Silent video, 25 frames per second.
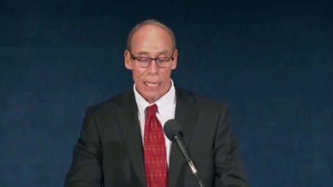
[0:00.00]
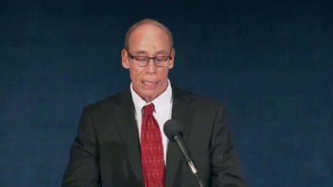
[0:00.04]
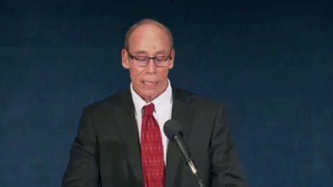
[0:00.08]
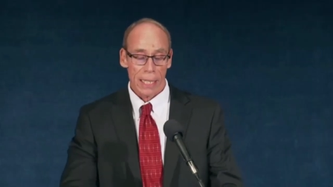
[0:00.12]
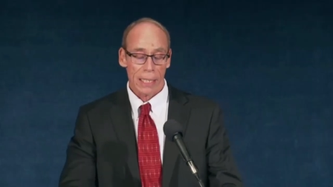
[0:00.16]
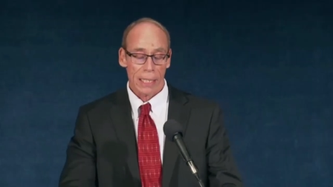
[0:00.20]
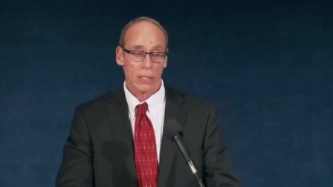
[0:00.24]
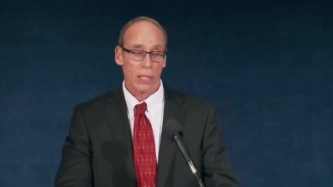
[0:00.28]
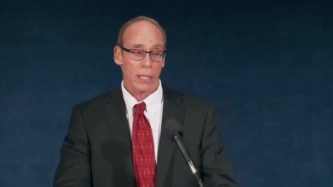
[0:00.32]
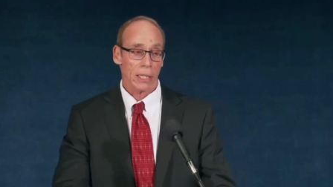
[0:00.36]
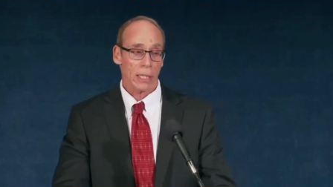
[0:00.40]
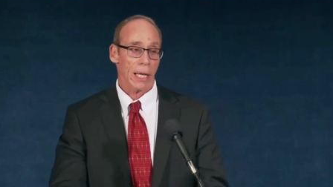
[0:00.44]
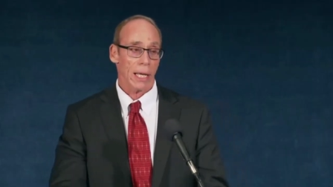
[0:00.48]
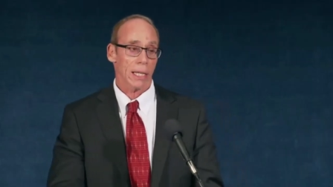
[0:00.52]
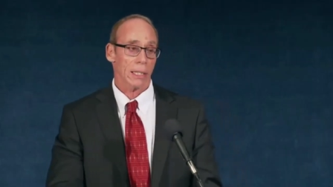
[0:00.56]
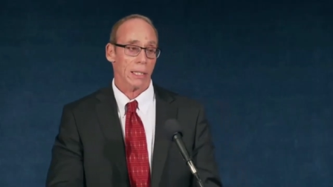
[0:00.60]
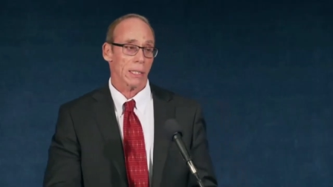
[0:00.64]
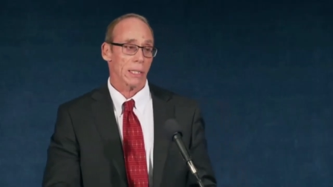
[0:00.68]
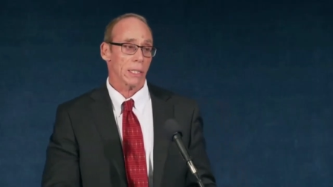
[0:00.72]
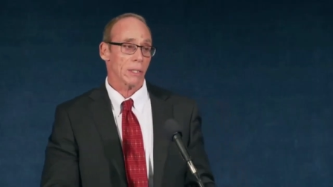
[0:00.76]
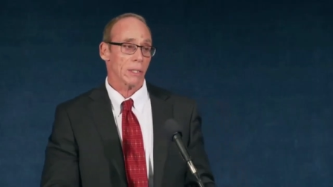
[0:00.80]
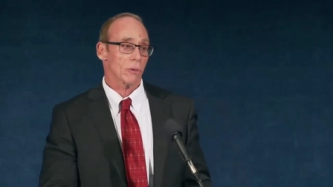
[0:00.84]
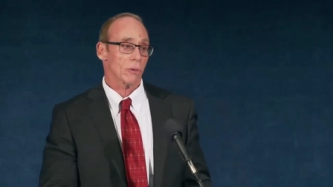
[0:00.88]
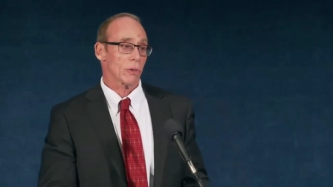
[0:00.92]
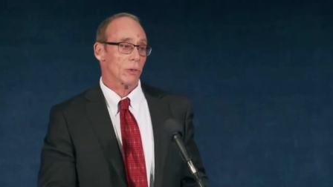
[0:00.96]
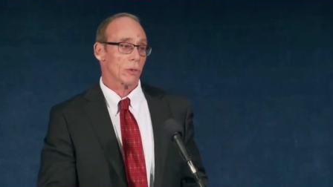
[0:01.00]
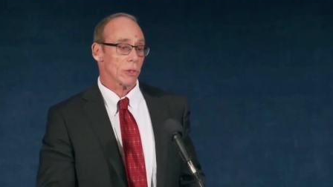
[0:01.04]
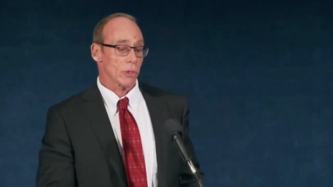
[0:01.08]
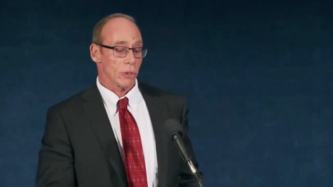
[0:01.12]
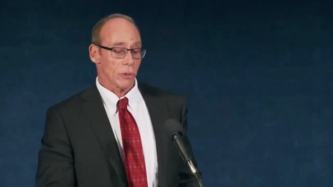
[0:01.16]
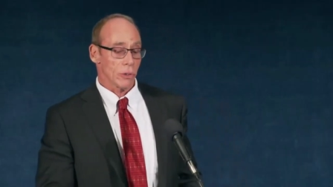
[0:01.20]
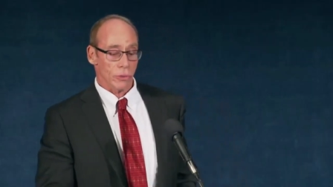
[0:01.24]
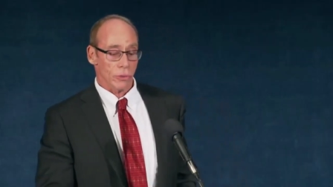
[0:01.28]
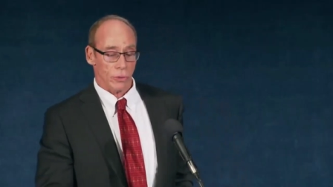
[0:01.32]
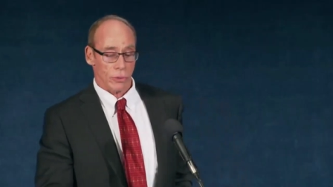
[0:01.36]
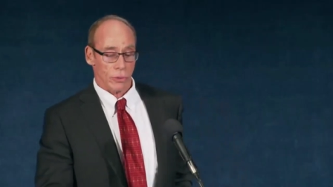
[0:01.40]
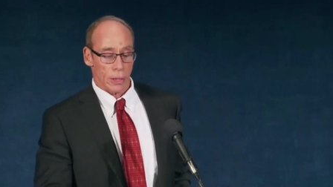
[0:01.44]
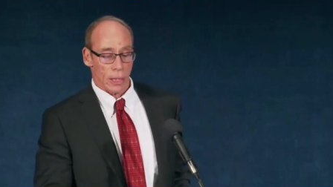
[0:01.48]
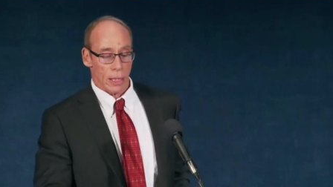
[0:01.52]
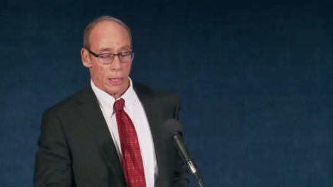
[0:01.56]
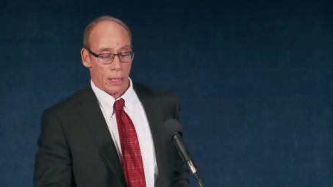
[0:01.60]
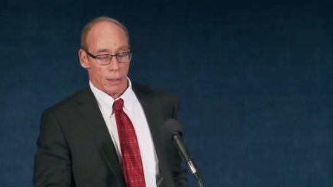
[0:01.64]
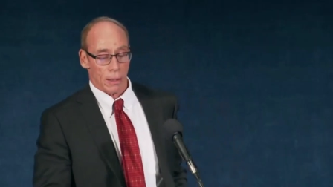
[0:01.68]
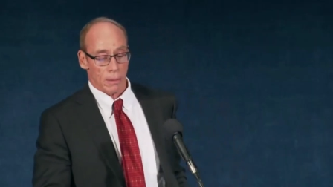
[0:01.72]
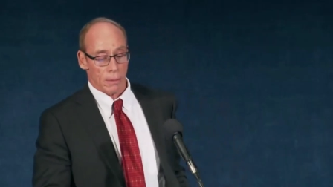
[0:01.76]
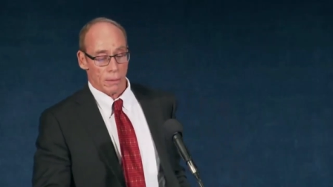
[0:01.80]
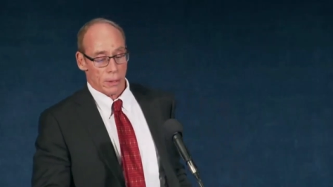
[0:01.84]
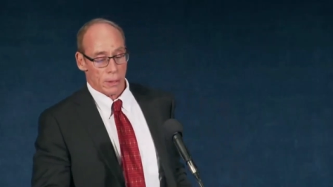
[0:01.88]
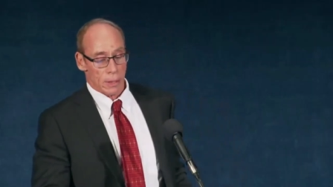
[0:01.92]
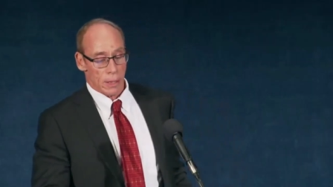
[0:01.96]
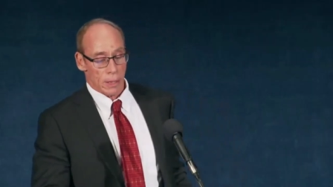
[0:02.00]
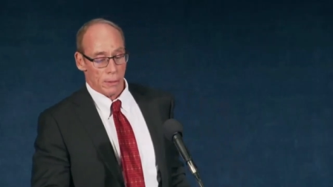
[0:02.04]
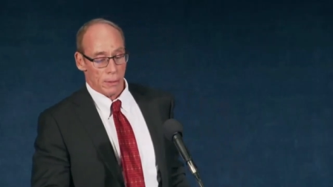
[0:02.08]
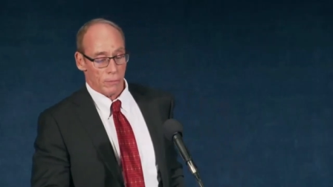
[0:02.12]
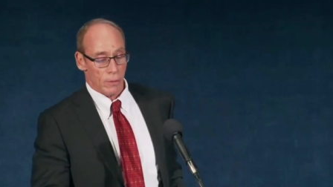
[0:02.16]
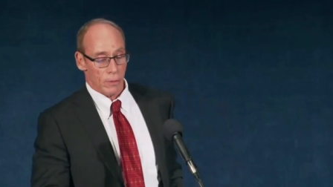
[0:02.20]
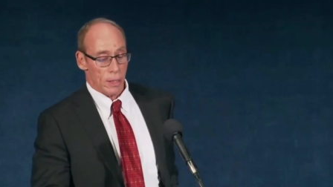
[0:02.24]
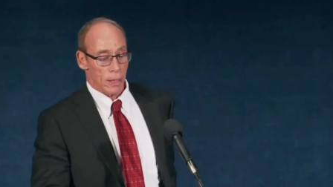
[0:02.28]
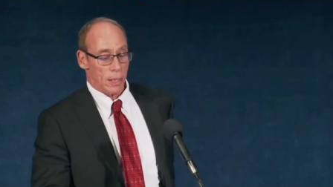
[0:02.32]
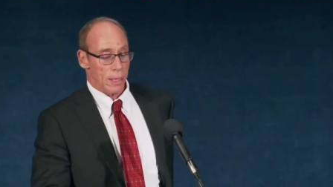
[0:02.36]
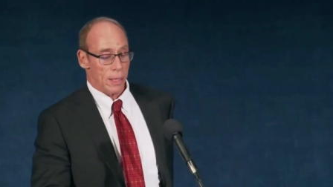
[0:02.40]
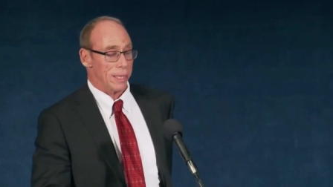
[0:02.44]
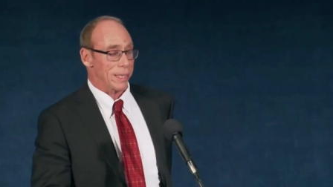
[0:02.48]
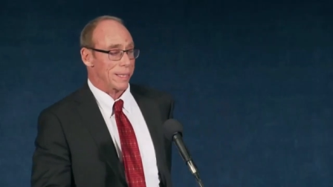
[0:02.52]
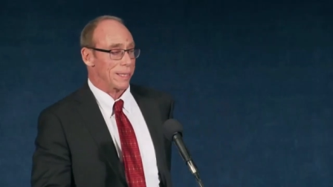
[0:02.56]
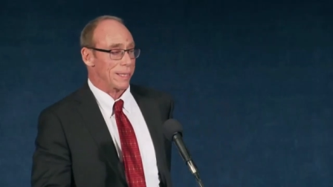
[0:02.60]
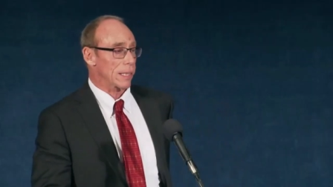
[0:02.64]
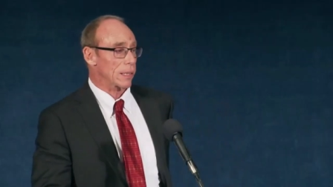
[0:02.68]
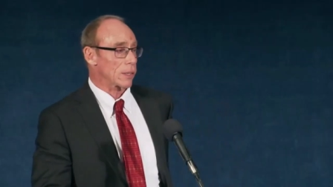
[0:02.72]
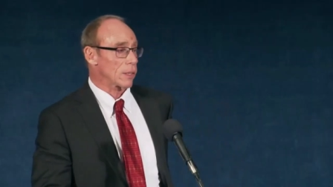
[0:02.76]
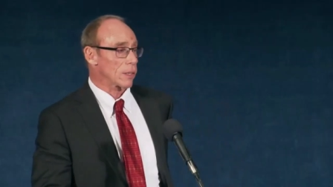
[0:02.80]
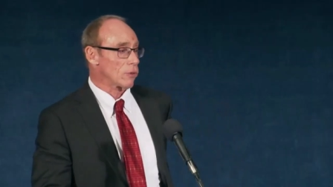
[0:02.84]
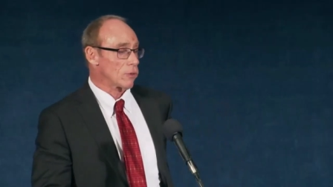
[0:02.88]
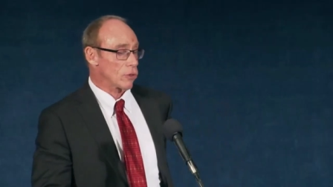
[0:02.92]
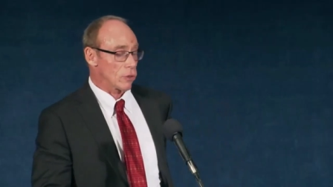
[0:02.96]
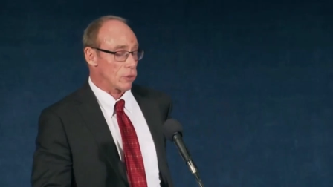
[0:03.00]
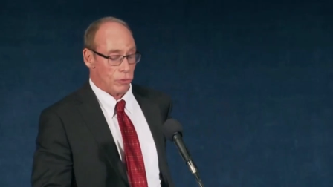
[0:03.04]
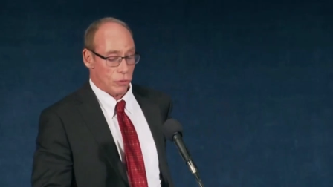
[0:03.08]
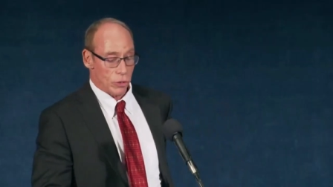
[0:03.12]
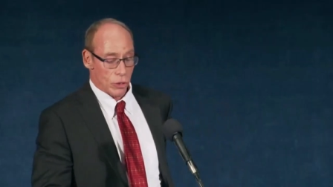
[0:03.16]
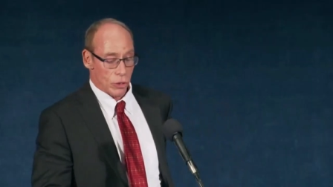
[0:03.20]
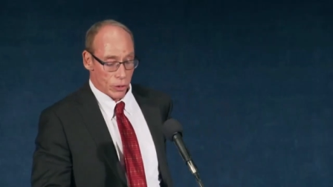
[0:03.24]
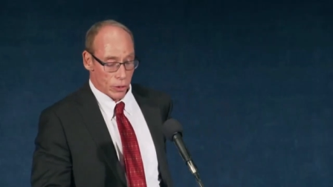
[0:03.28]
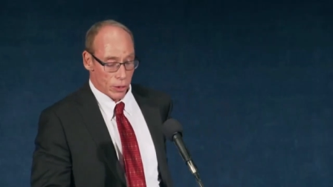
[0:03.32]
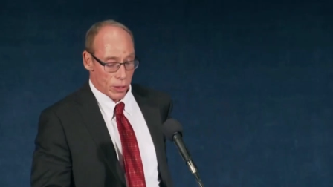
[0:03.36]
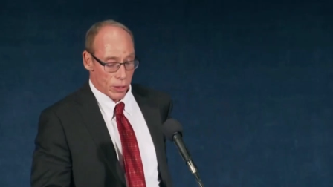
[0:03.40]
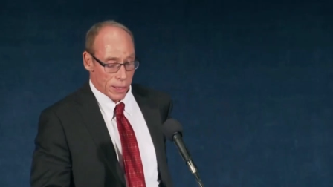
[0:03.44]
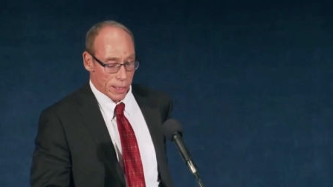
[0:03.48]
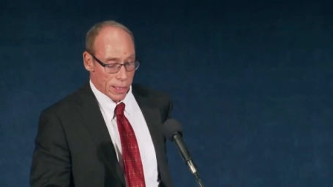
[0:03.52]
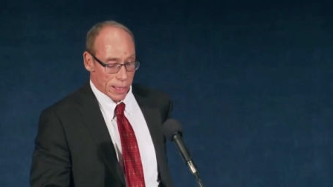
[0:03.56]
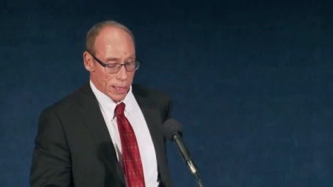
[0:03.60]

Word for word: Next, I'd like to introduce uh, Steven Digna Jr.